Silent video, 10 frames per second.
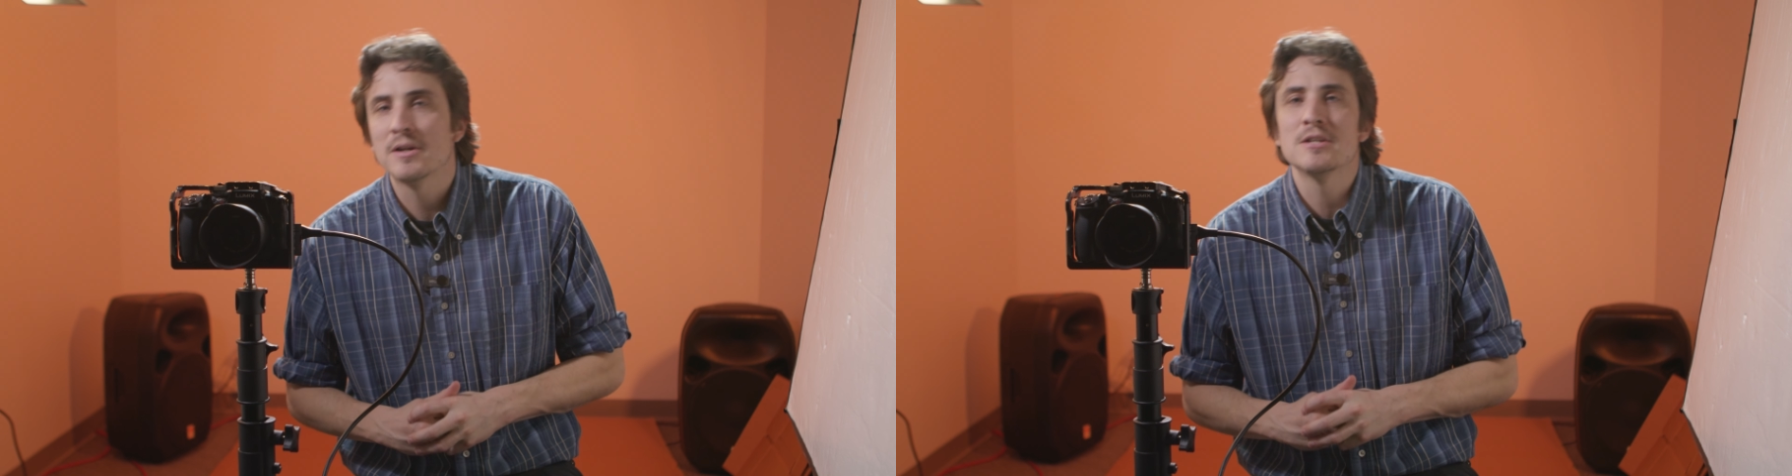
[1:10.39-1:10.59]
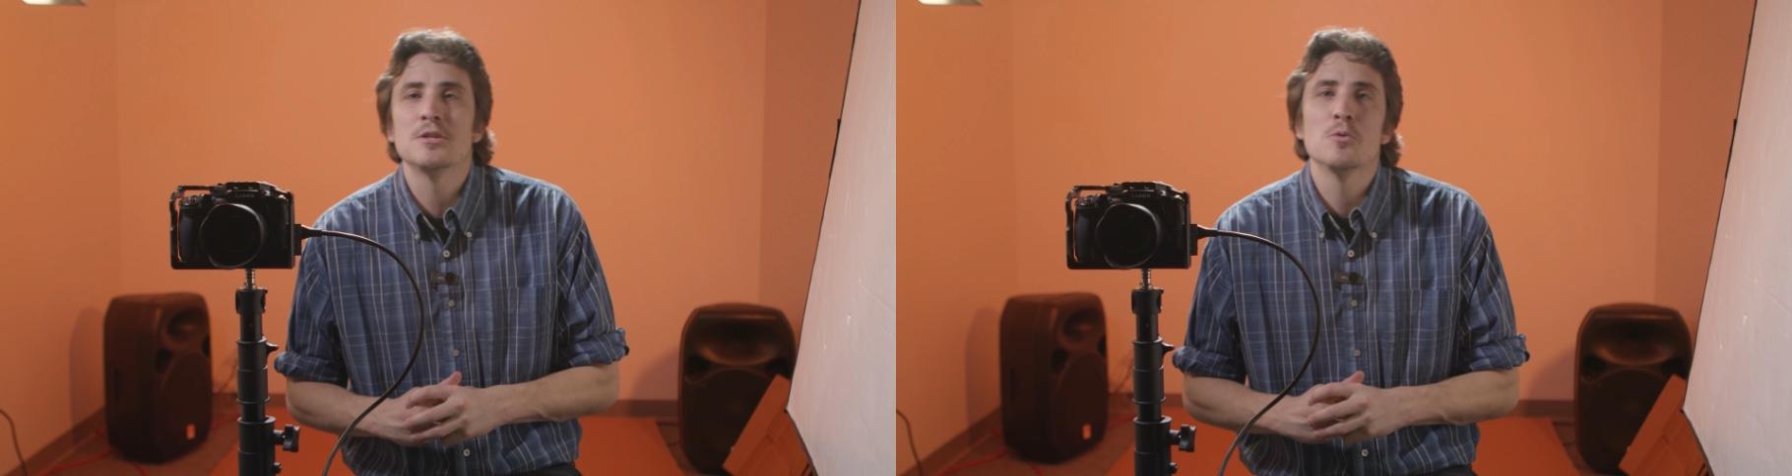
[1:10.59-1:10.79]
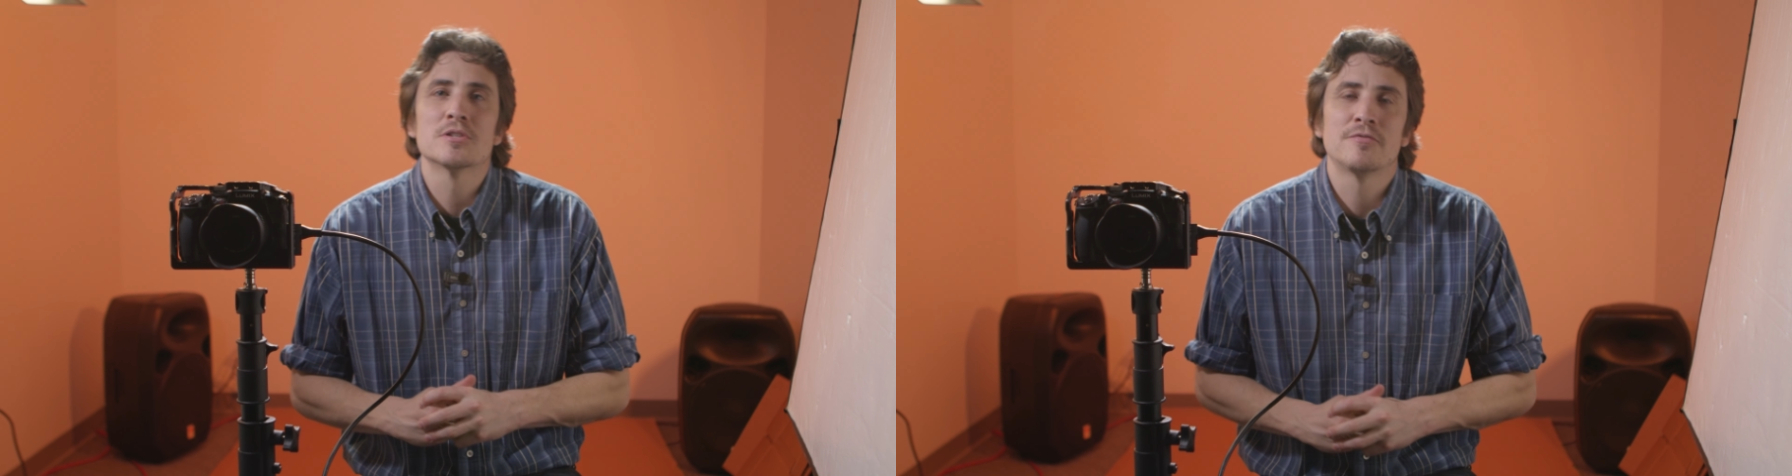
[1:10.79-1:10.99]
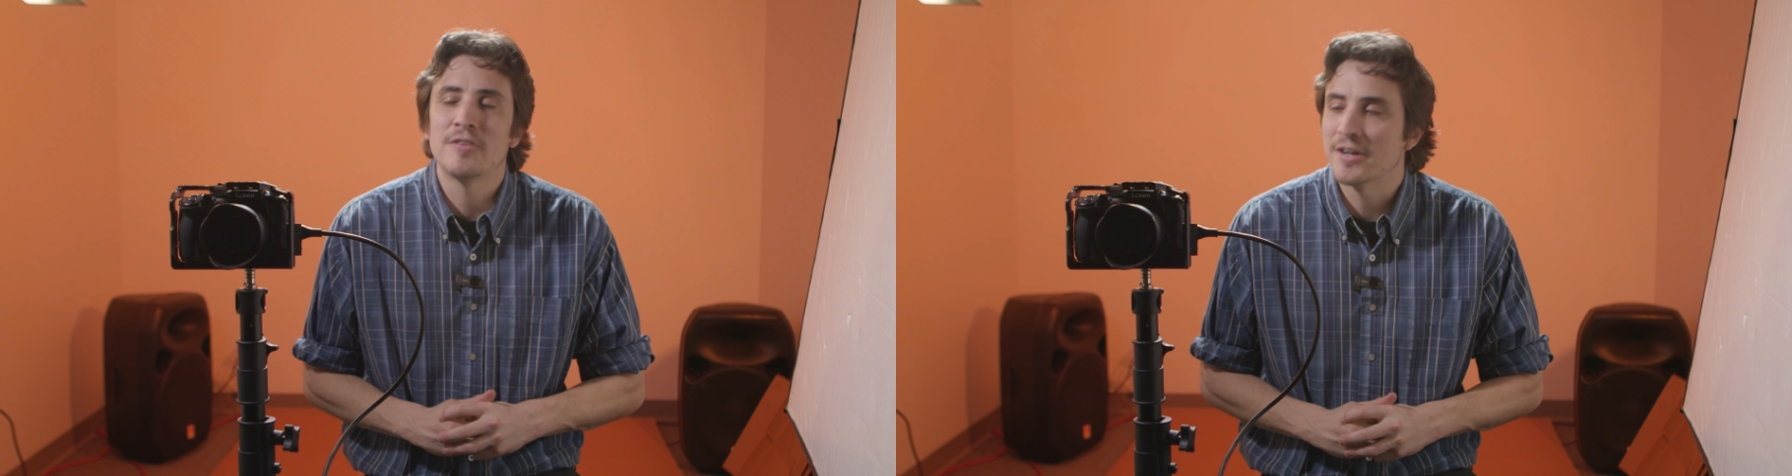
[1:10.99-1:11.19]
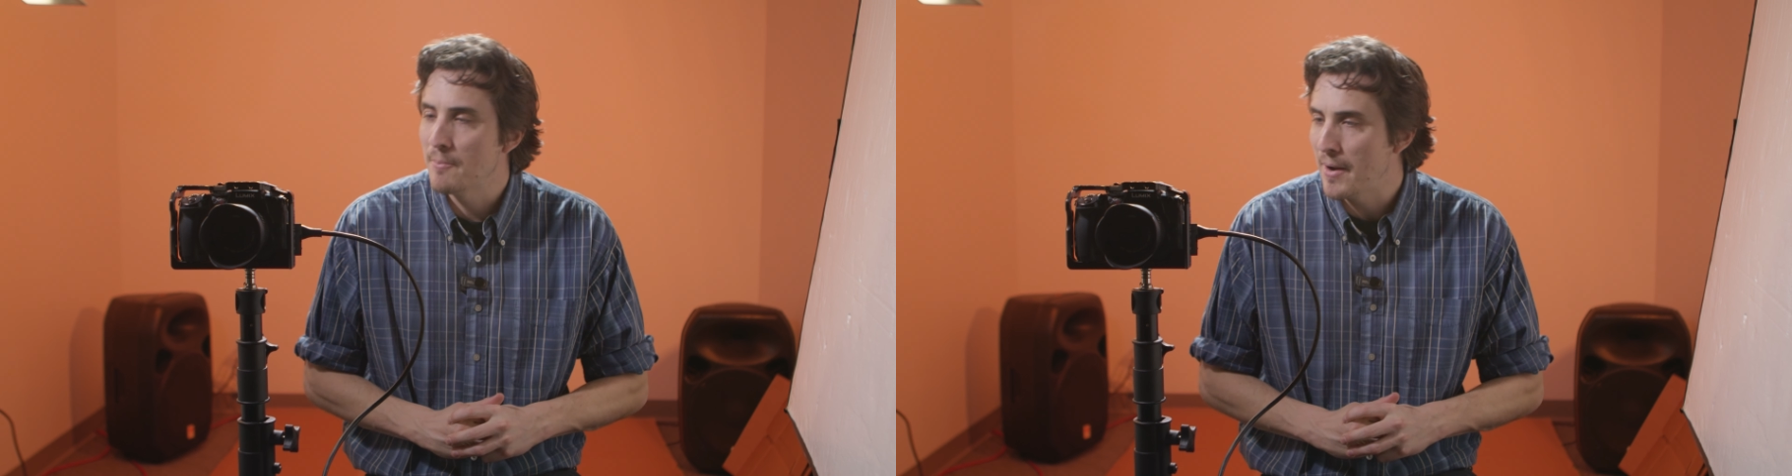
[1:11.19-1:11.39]
to do is the
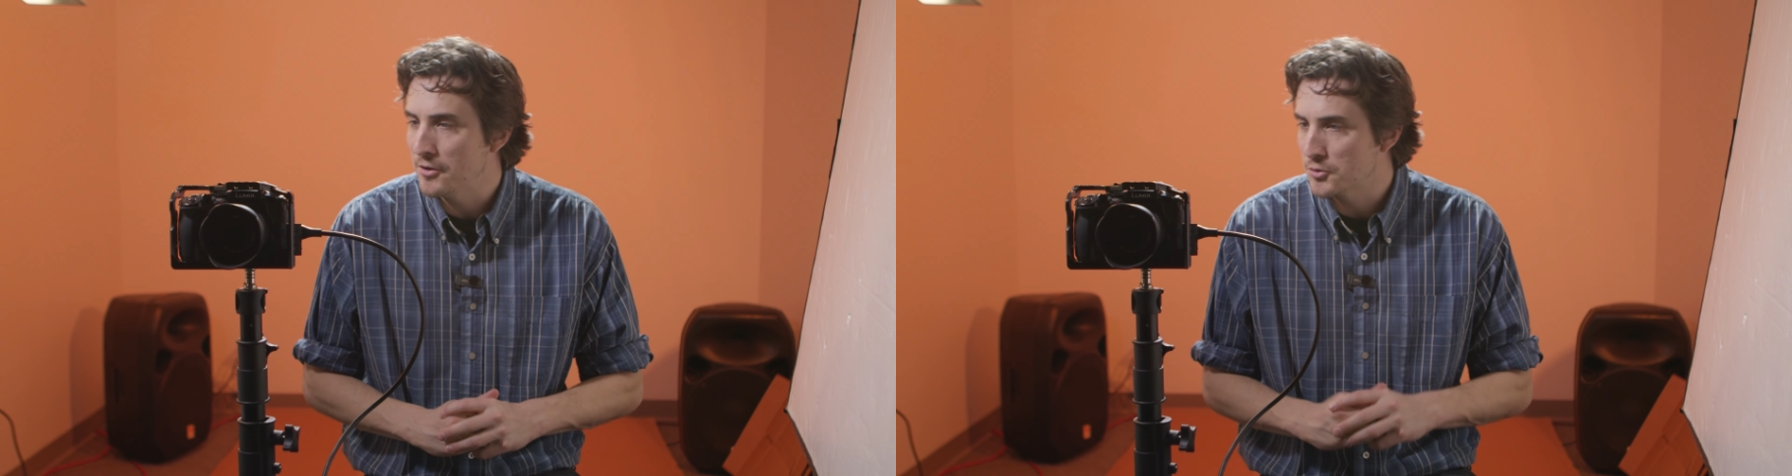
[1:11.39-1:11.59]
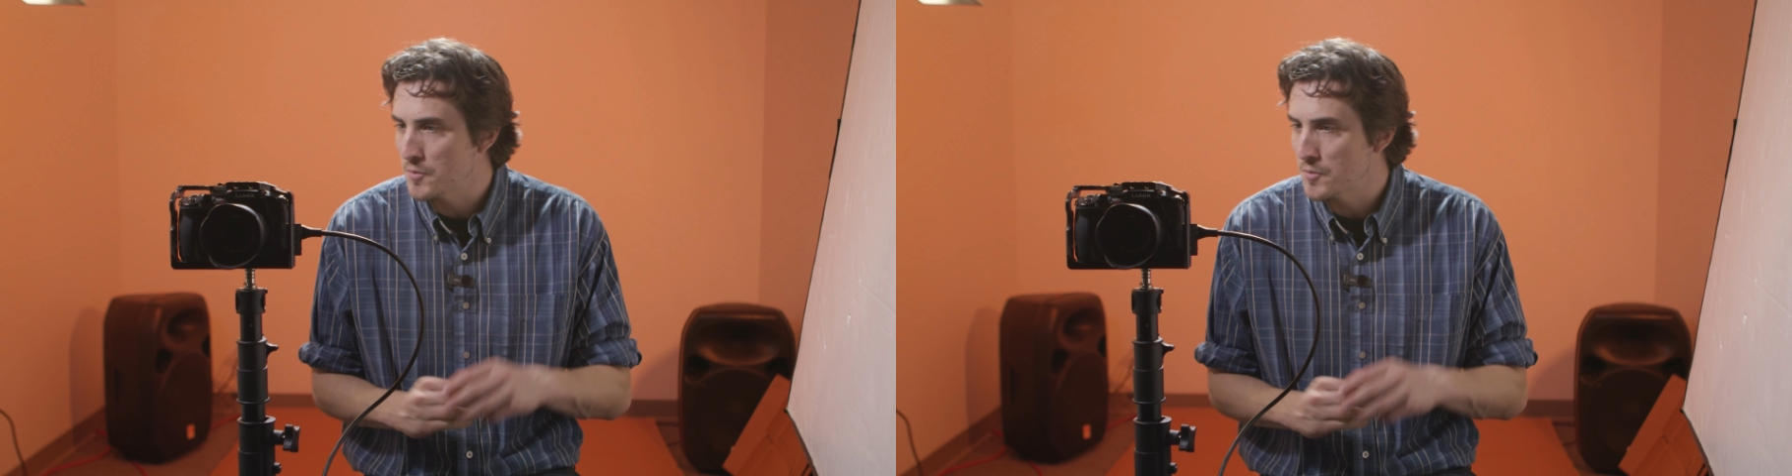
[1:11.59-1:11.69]
fundamentals.